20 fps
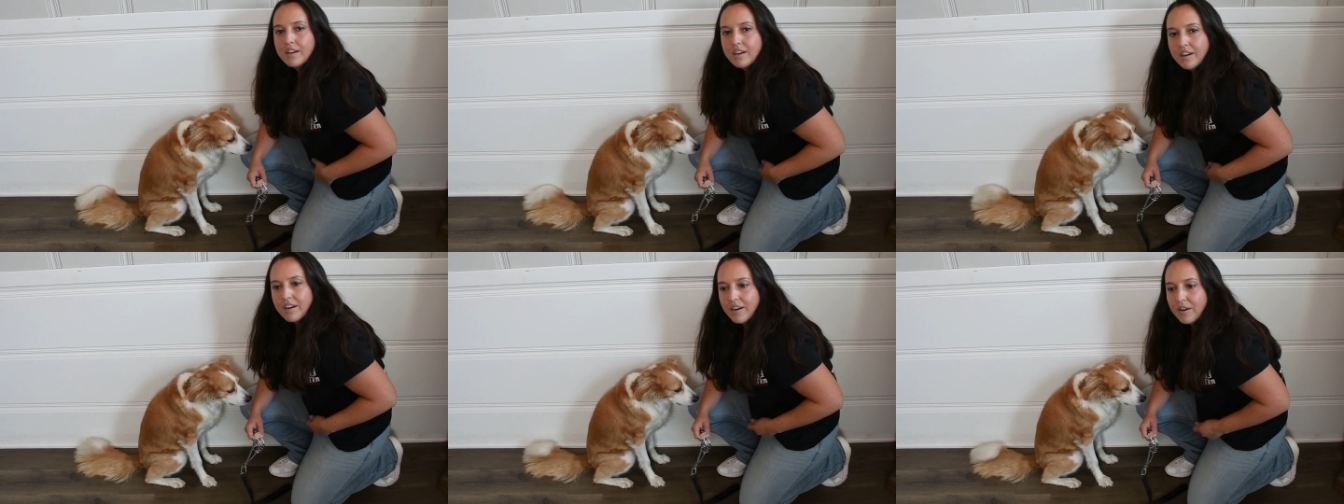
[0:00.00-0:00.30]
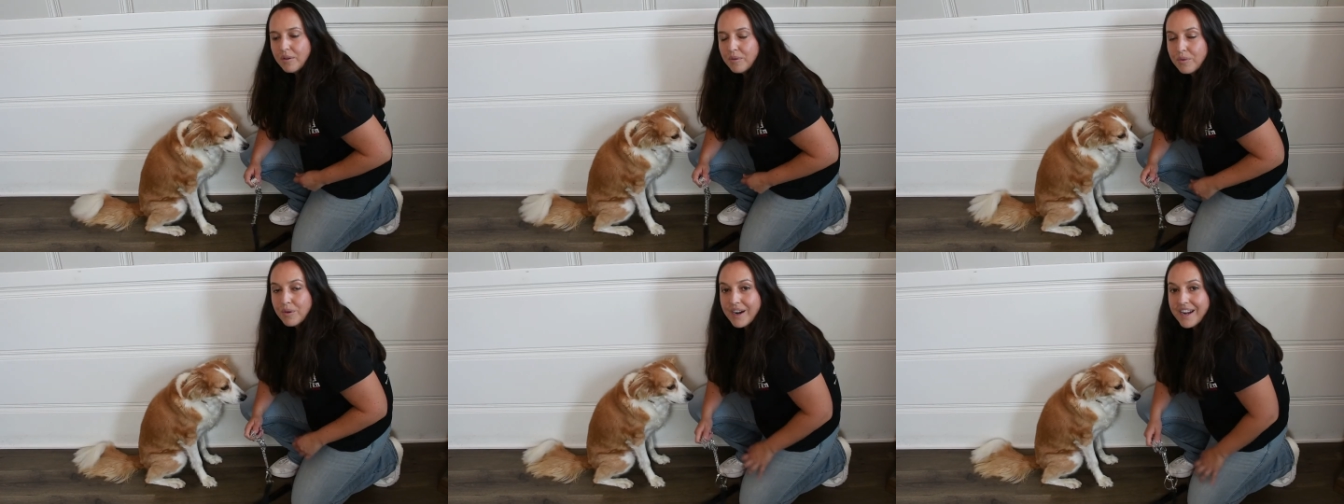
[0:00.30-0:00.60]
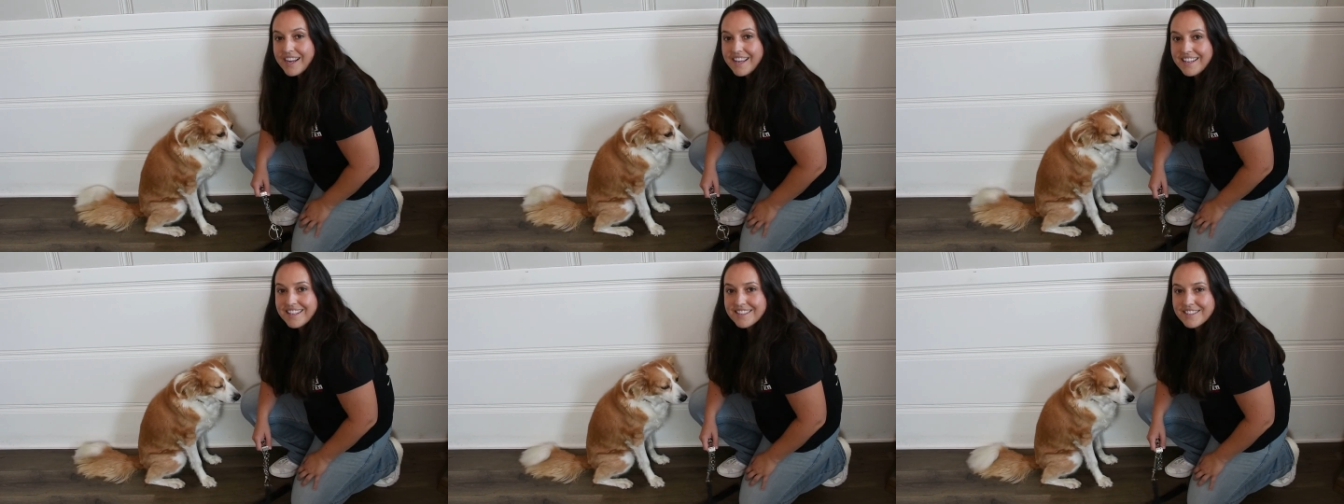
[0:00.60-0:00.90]
All
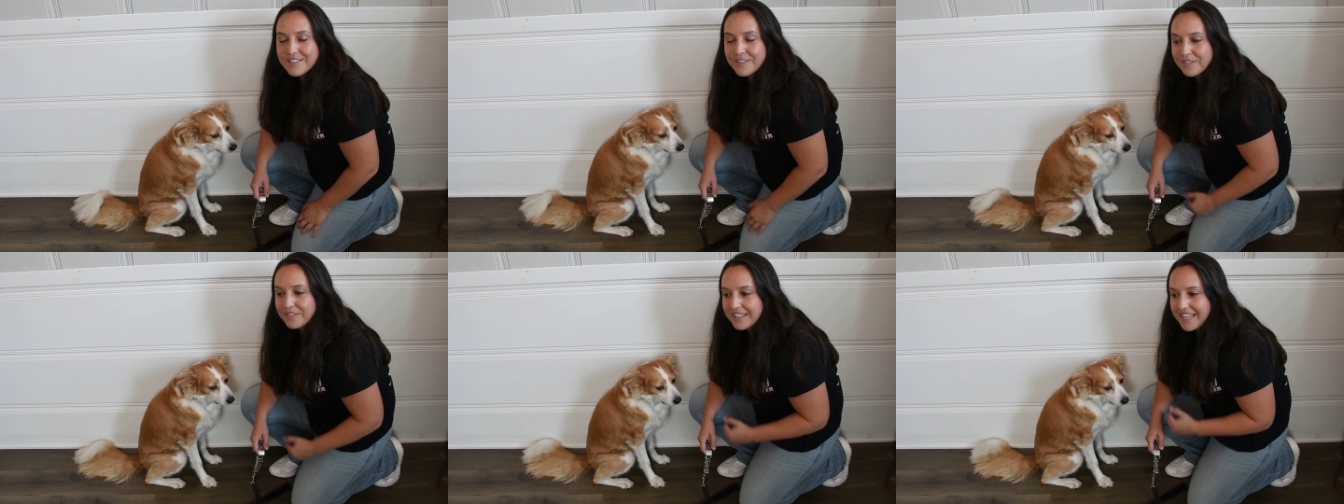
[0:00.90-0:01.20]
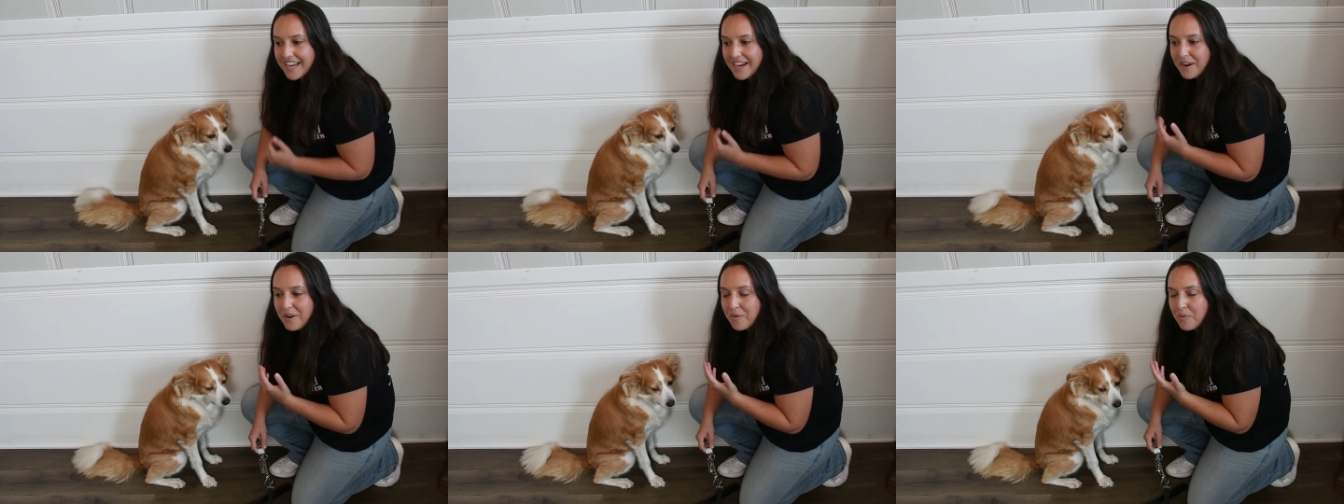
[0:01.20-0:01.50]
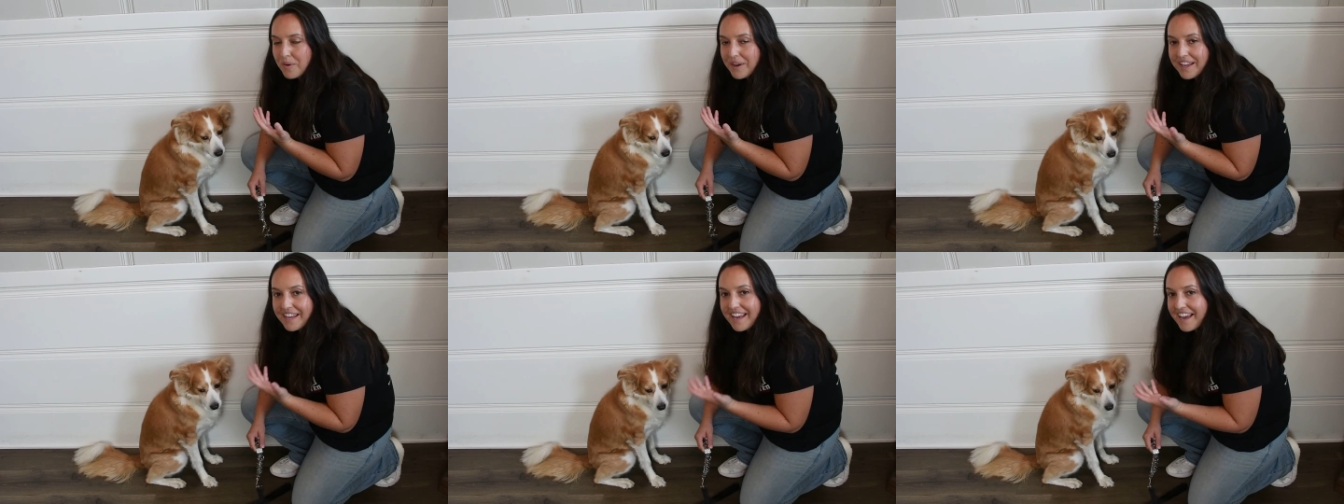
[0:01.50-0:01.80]
right, so now
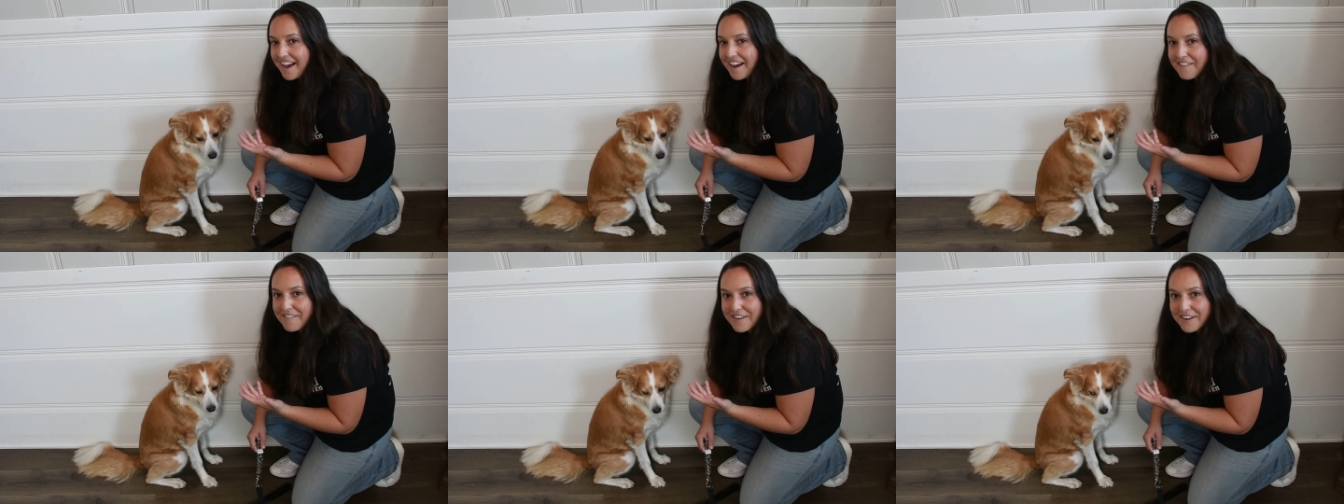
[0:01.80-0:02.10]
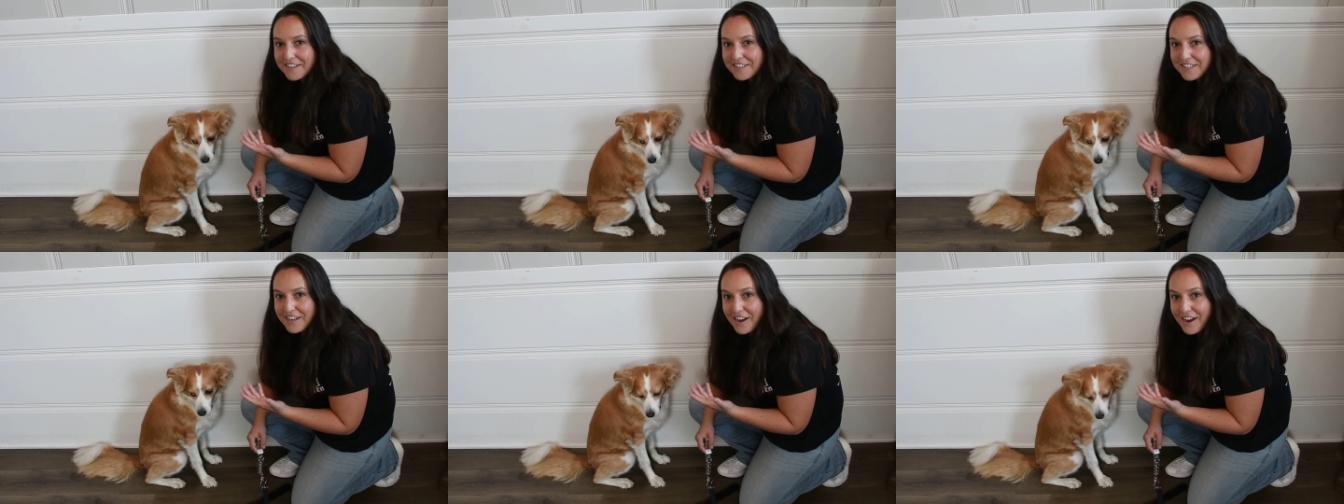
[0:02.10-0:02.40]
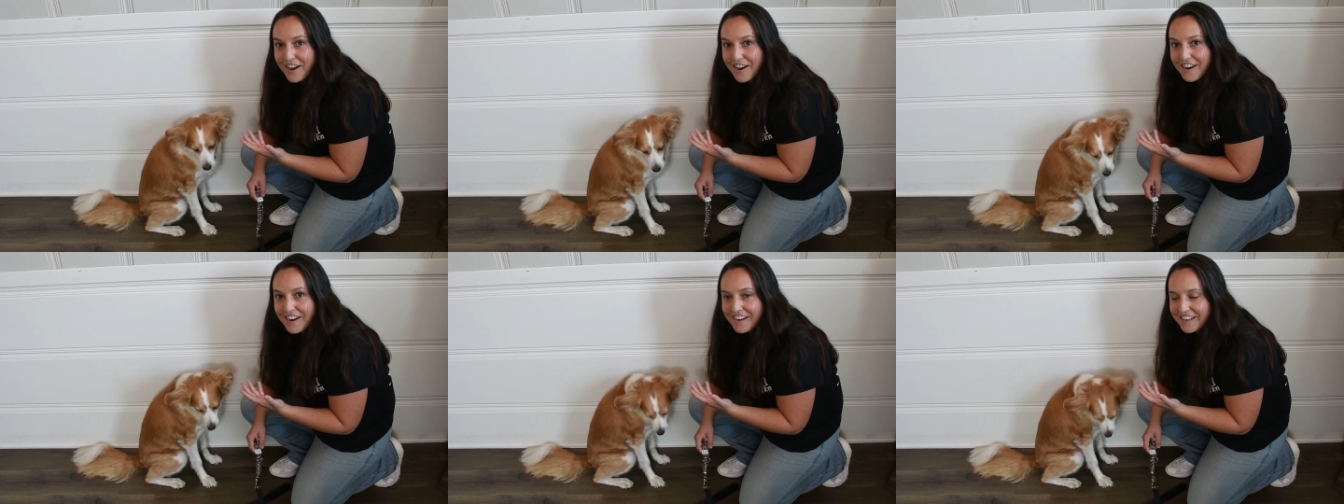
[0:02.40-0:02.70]
we have our
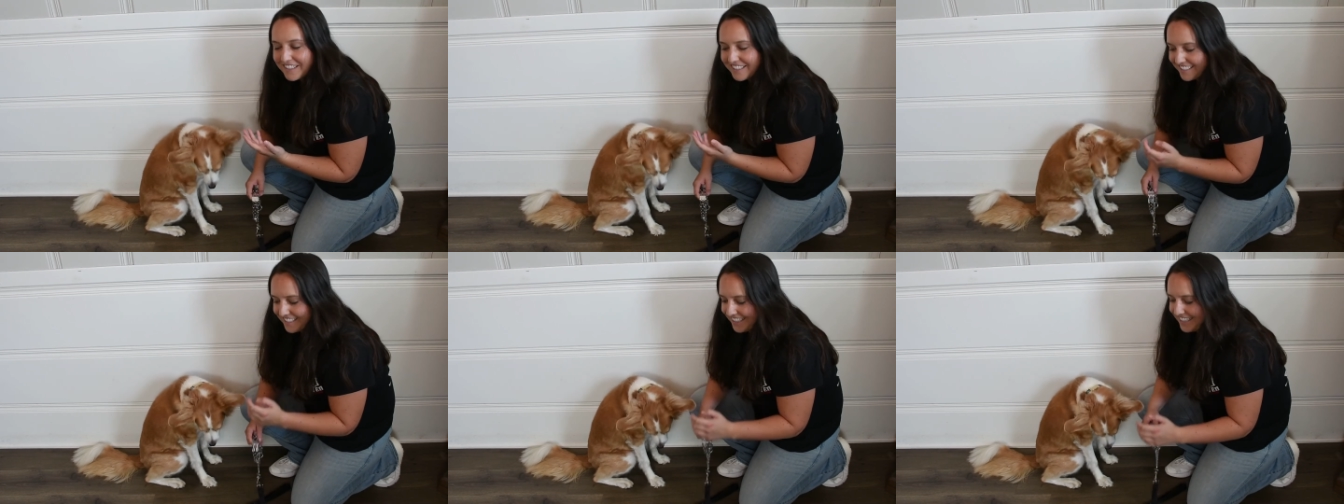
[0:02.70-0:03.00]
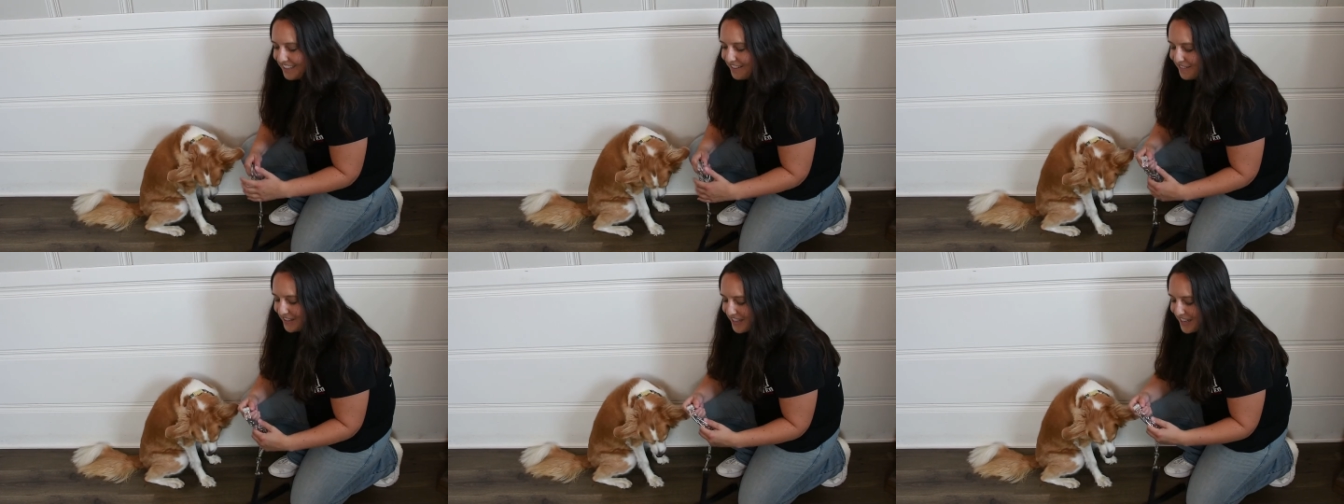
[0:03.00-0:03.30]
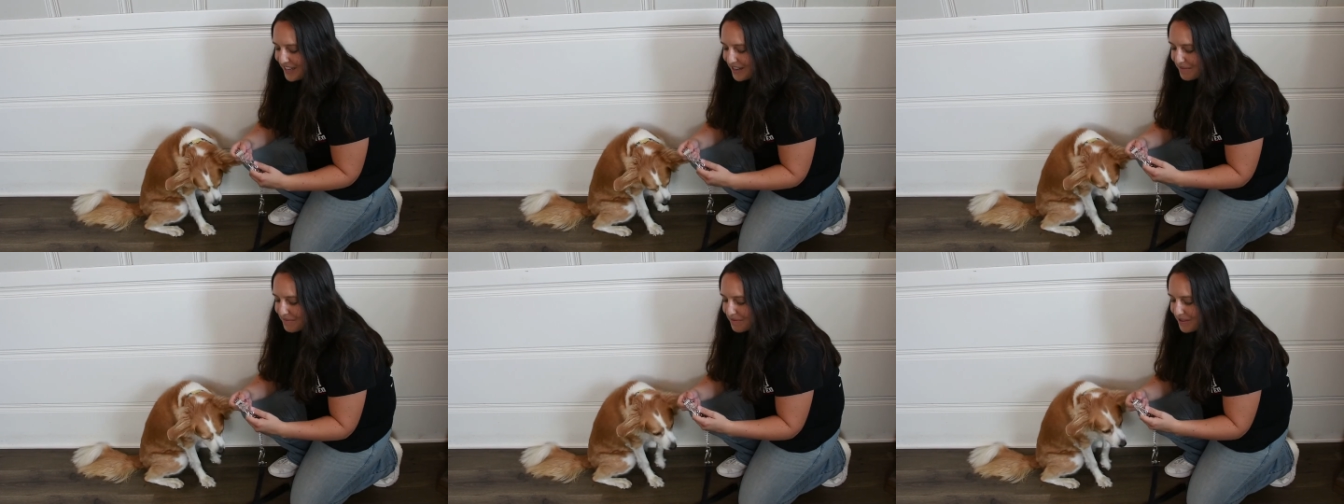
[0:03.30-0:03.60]
dog. We
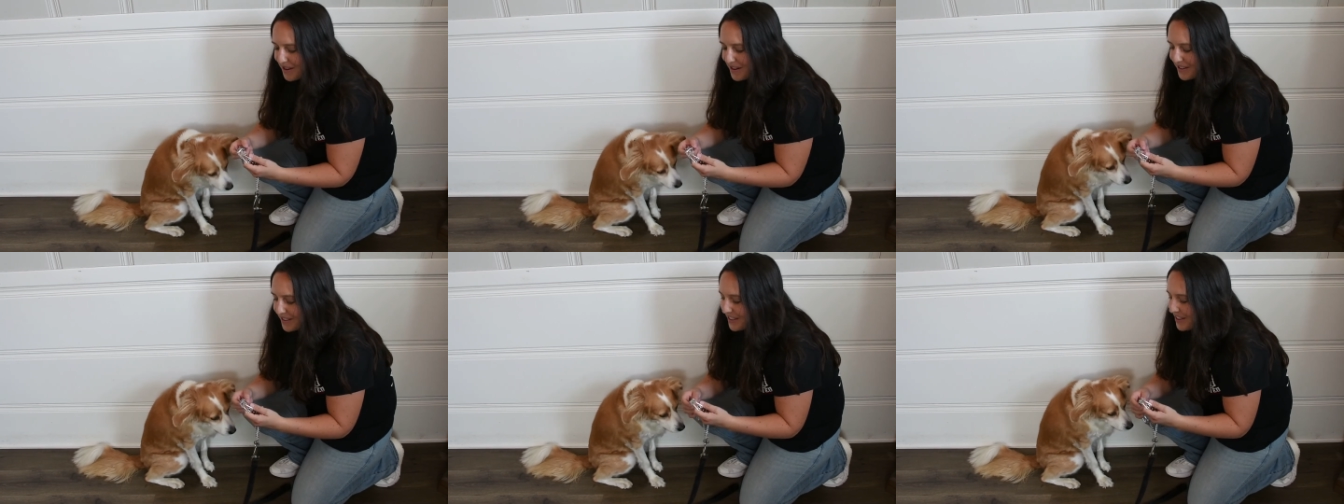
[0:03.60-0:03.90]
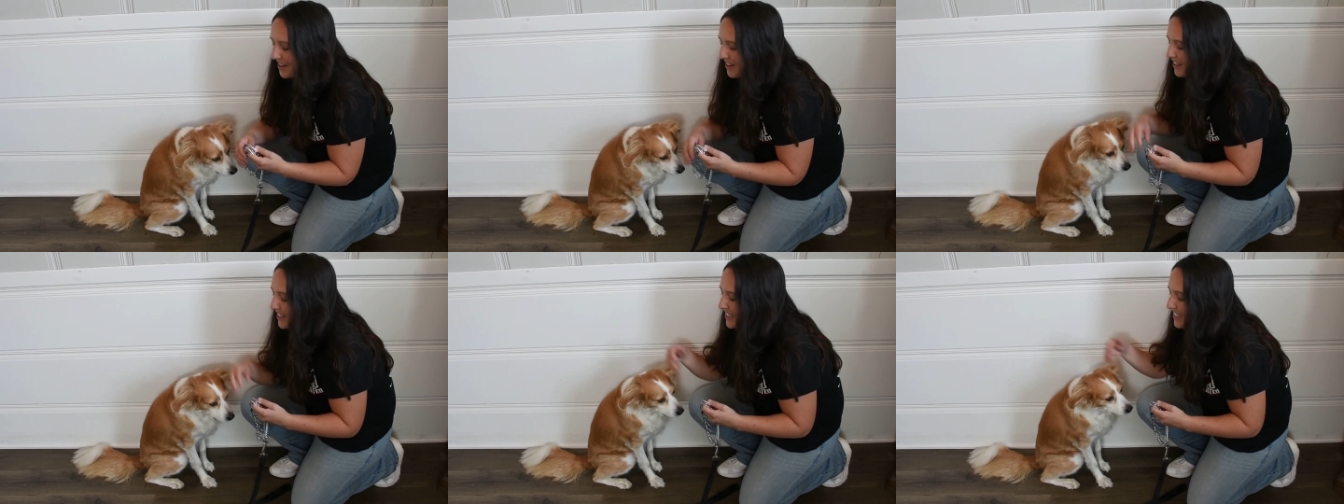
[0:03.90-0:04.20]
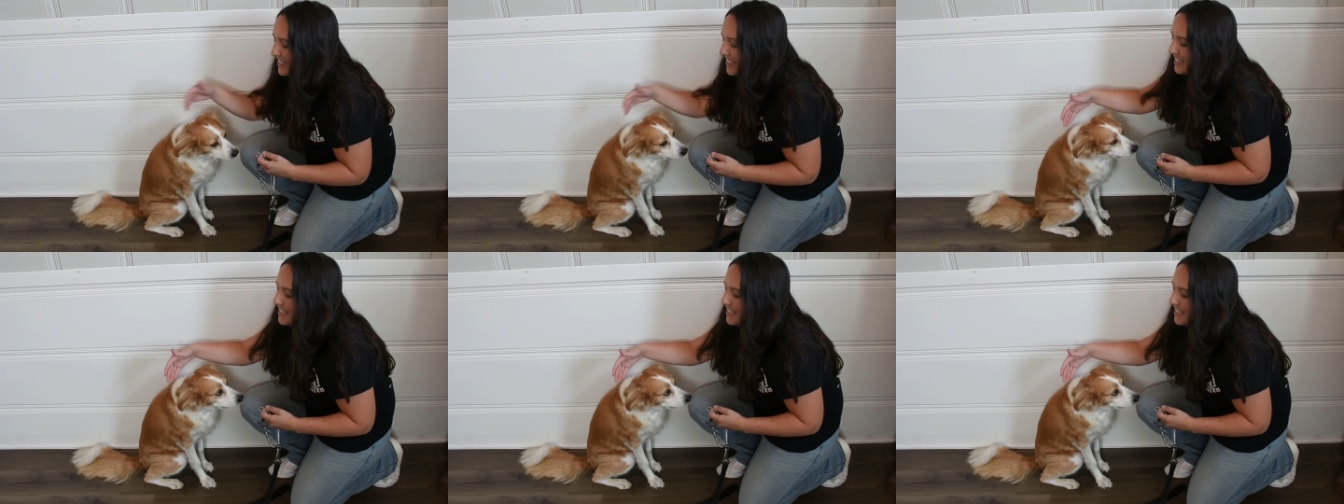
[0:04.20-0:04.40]
got our prong collar.